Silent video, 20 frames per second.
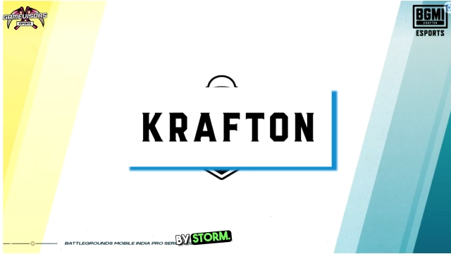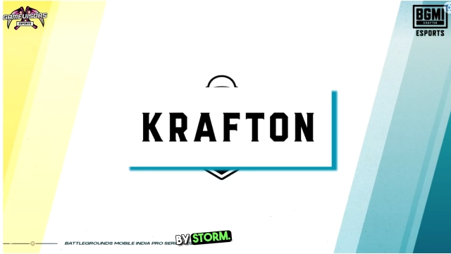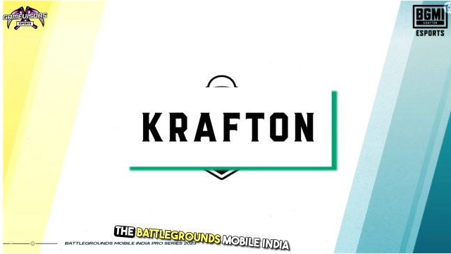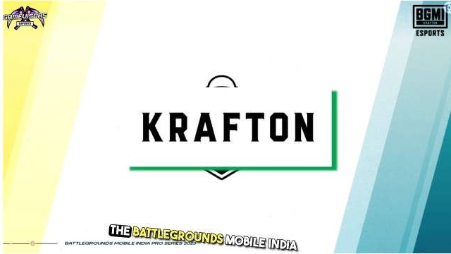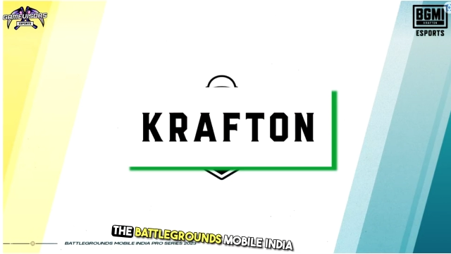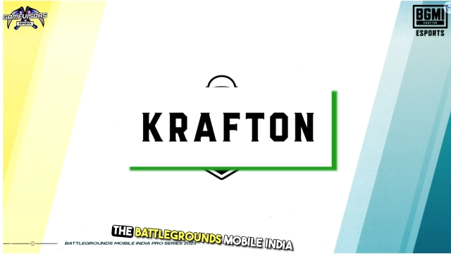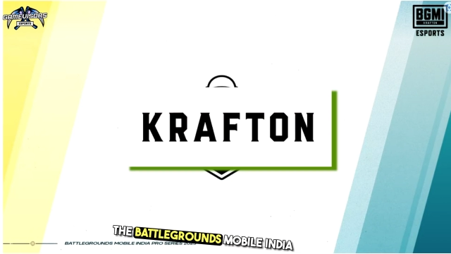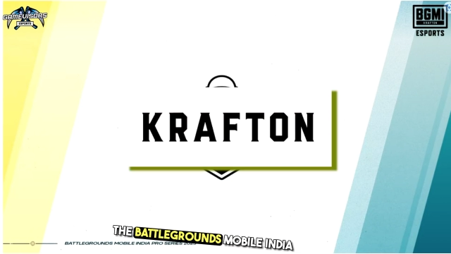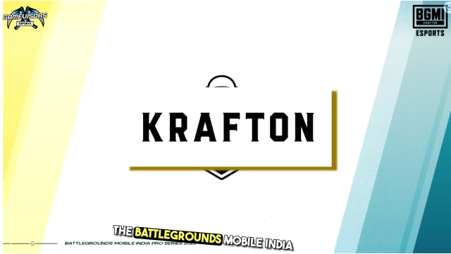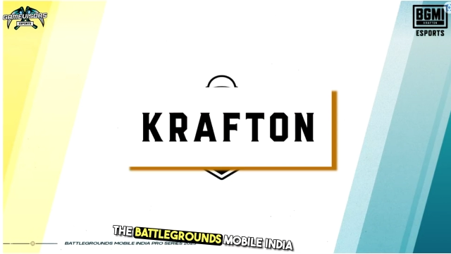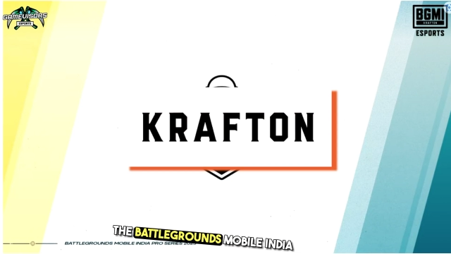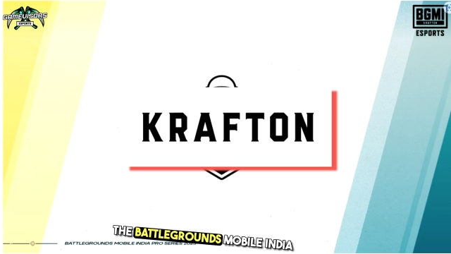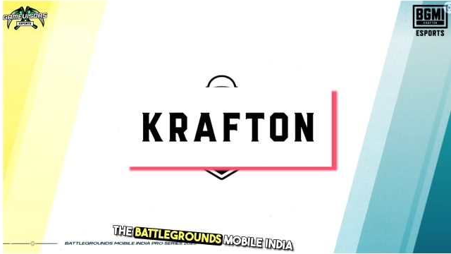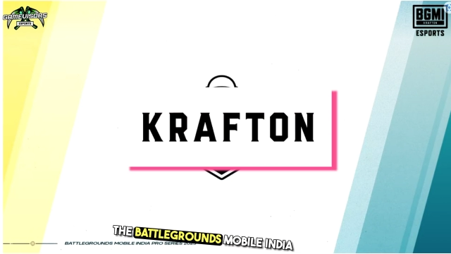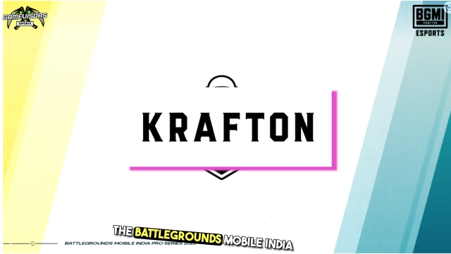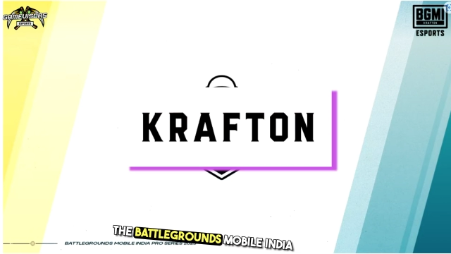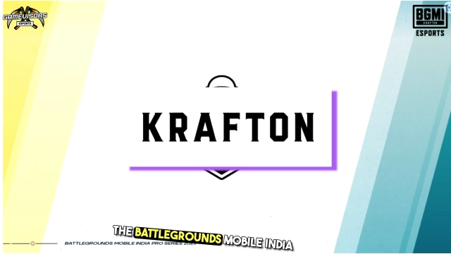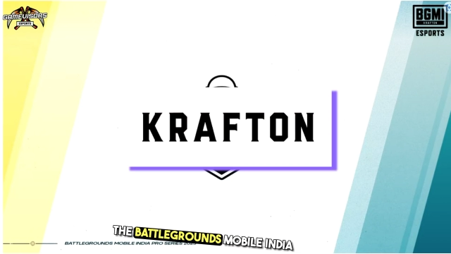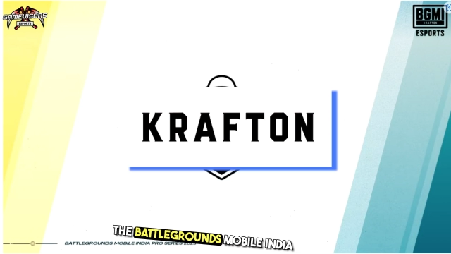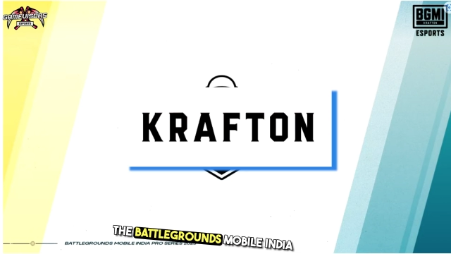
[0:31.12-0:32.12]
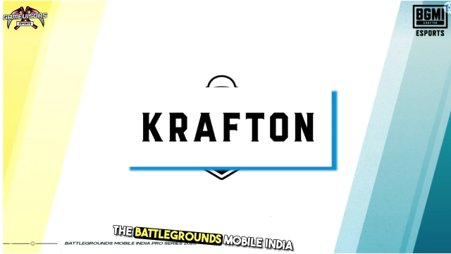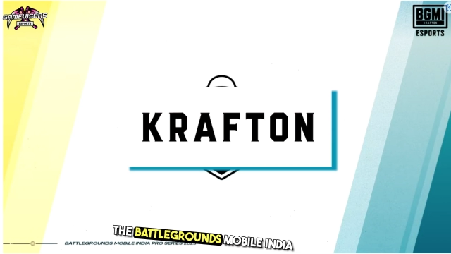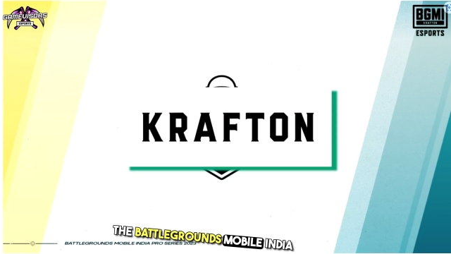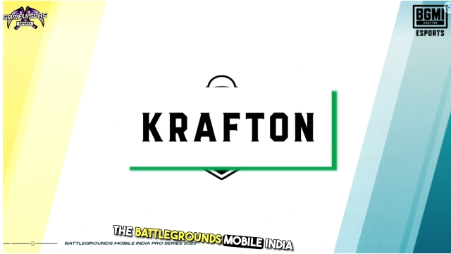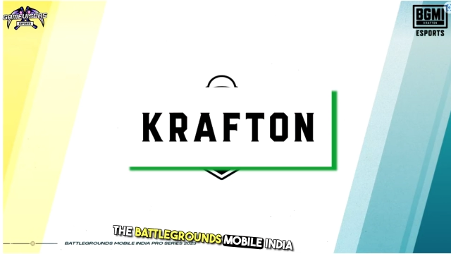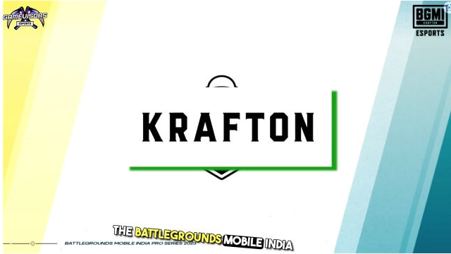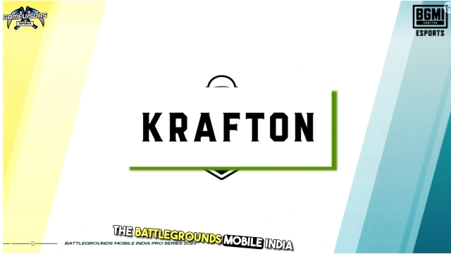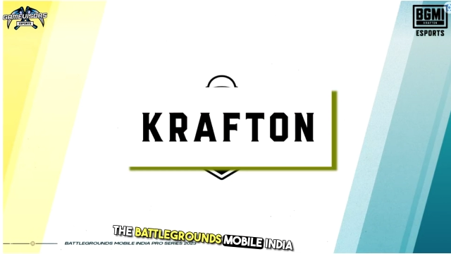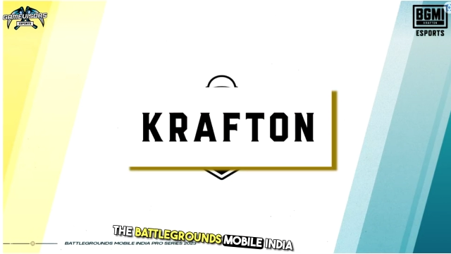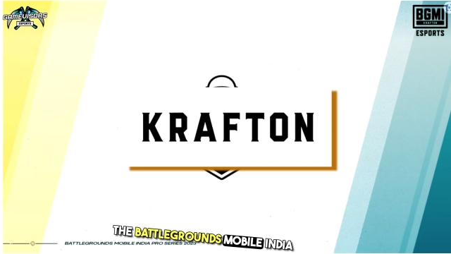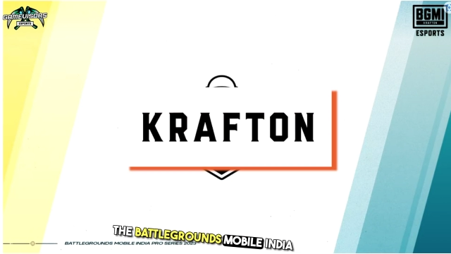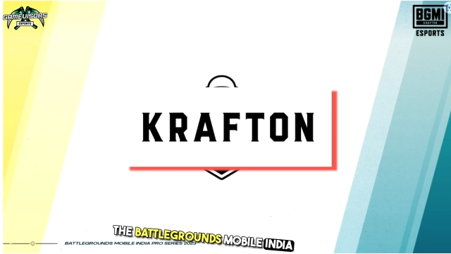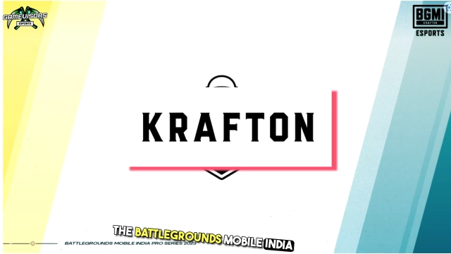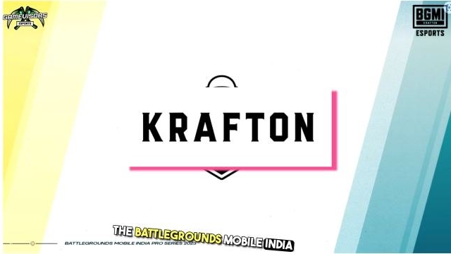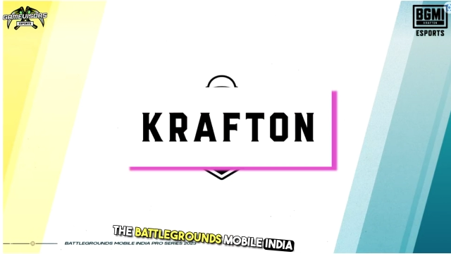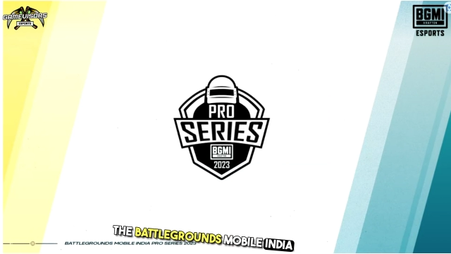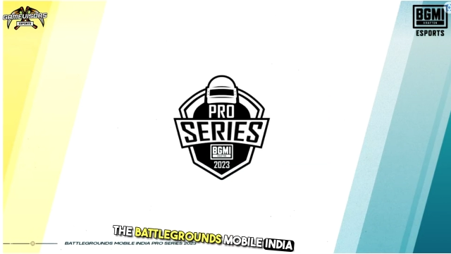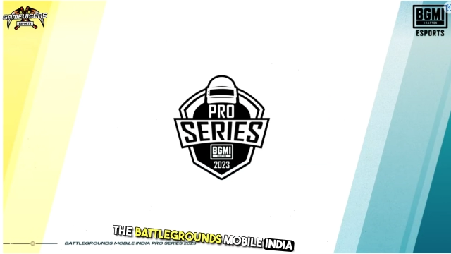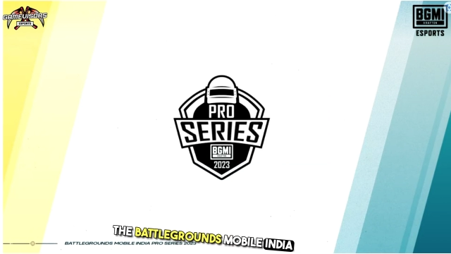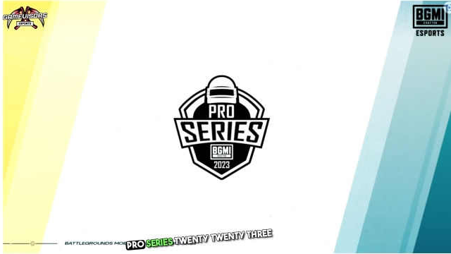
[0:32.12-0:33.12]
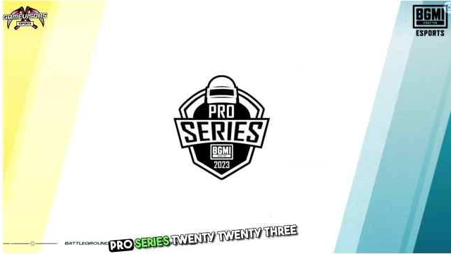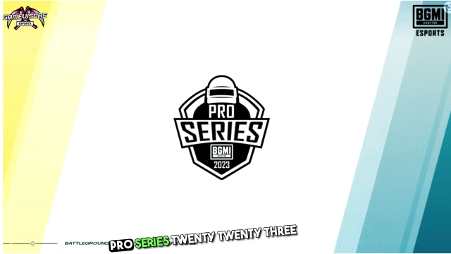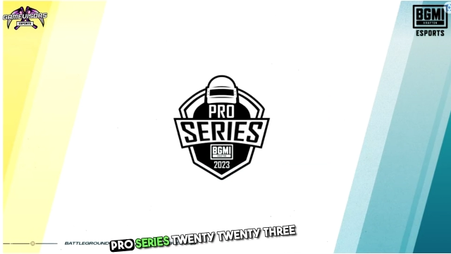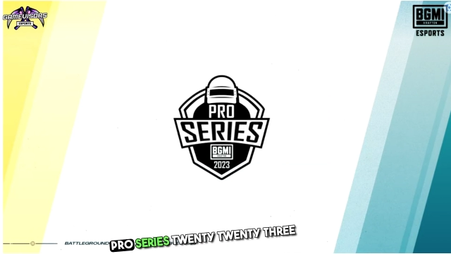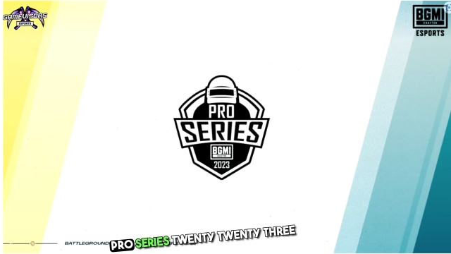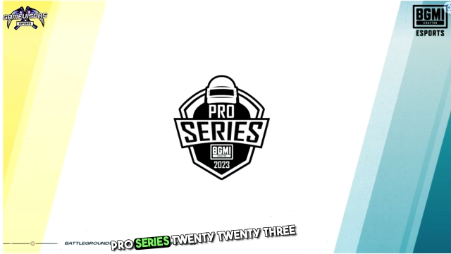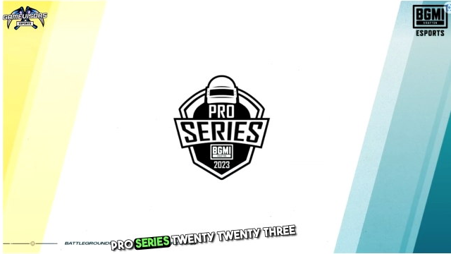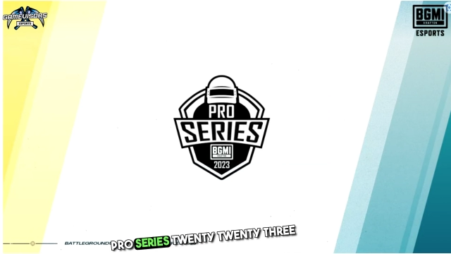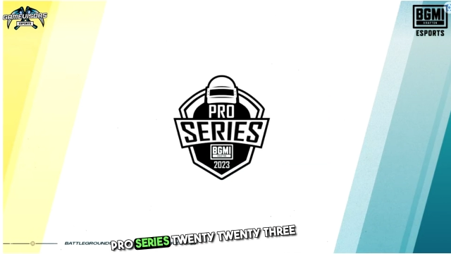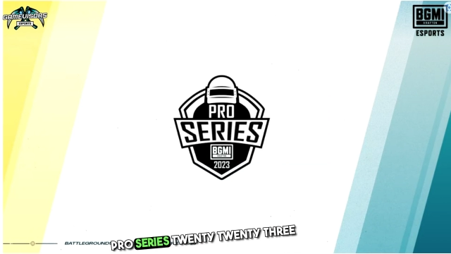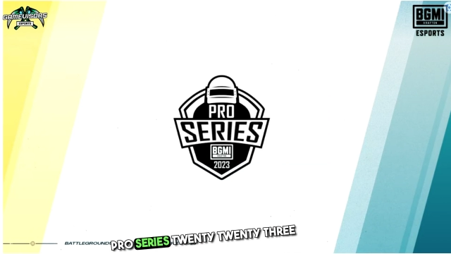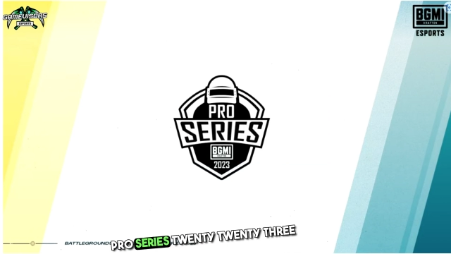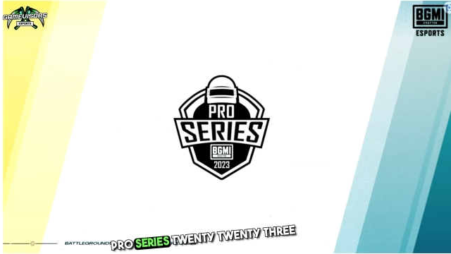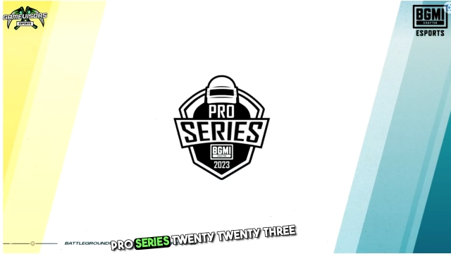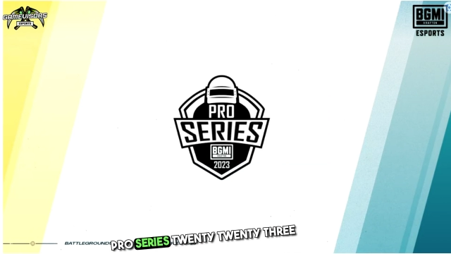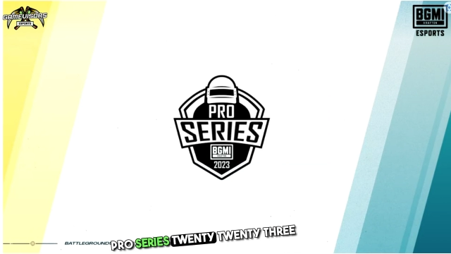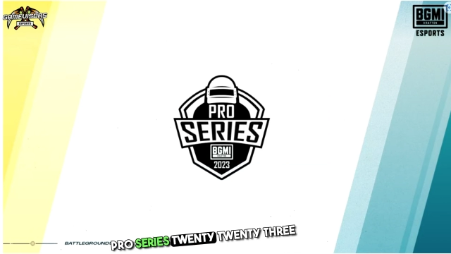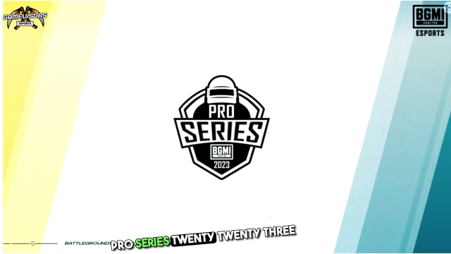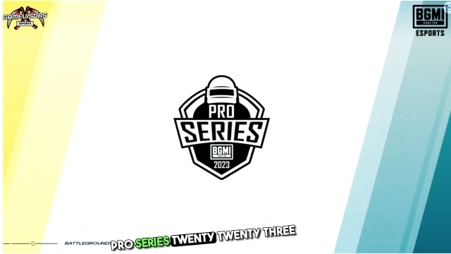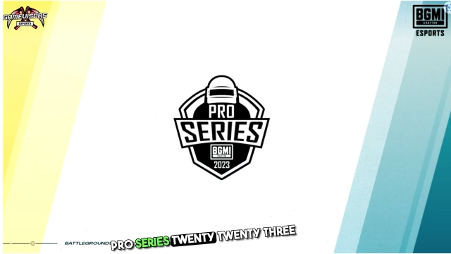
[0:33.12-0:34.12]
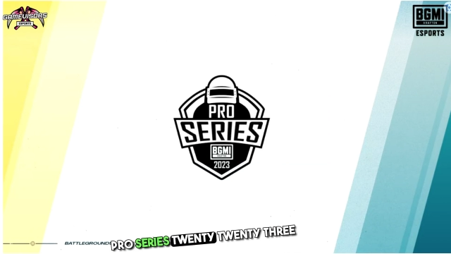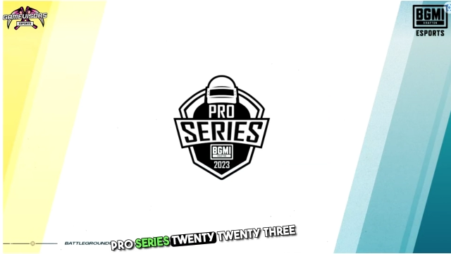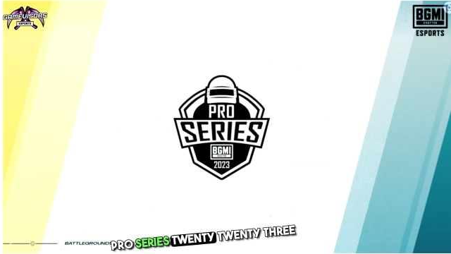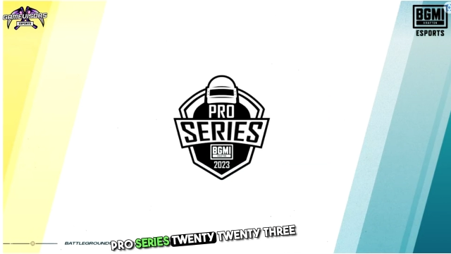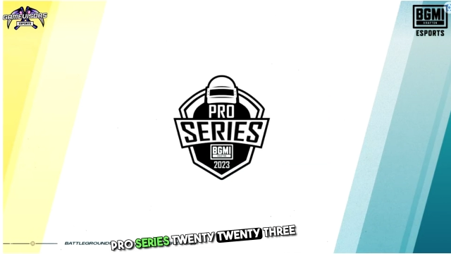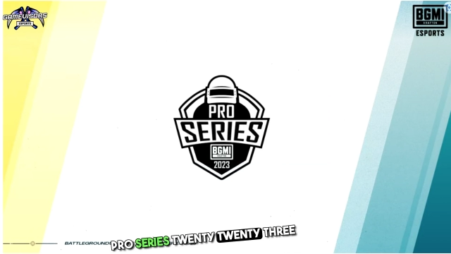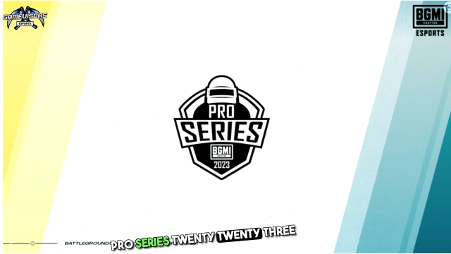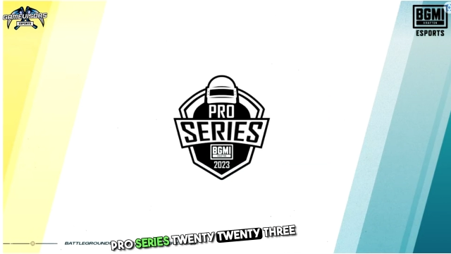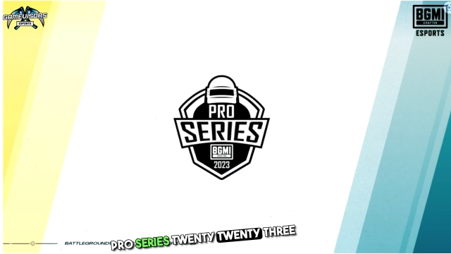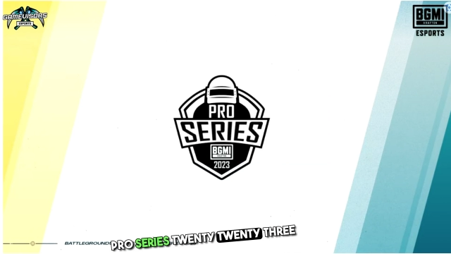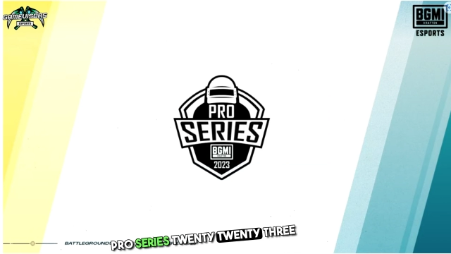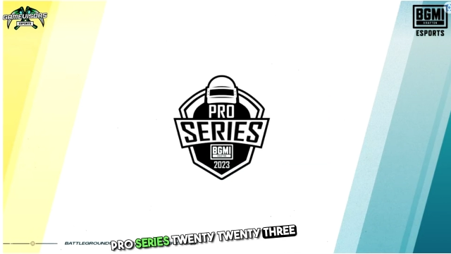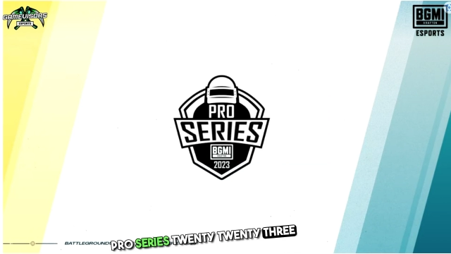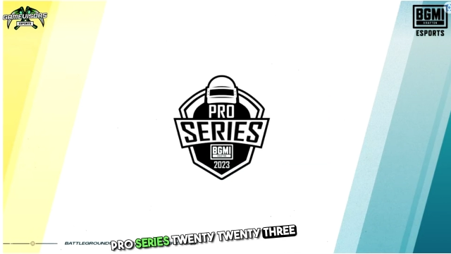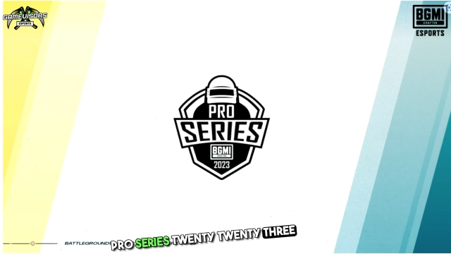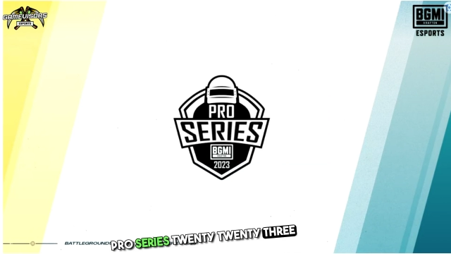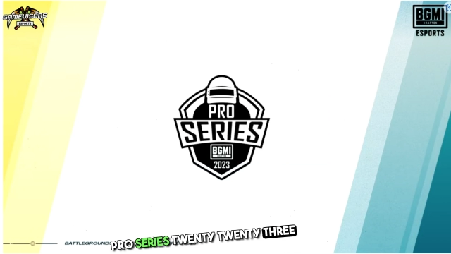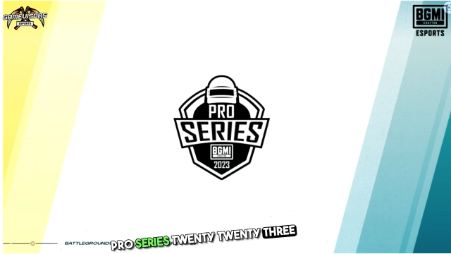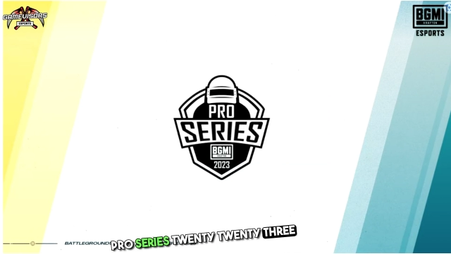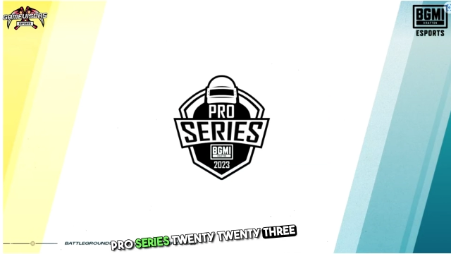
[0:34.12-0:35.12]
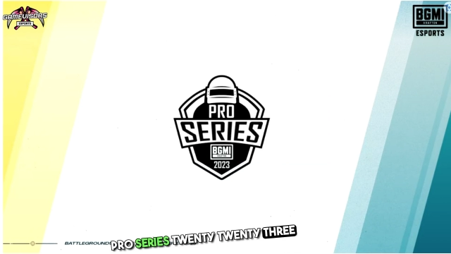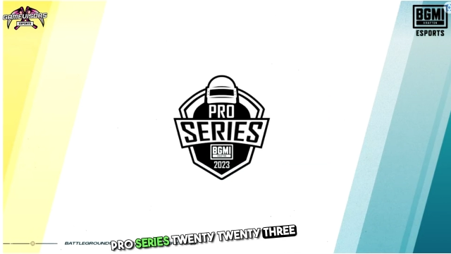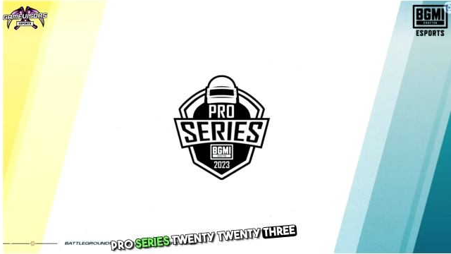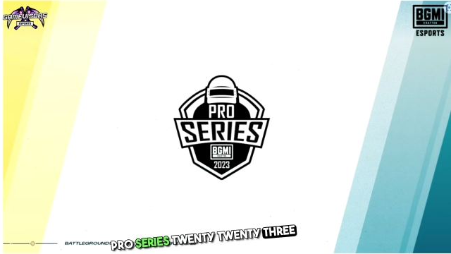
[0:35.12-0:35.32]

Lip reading: No face is visible, so there are no lips to read.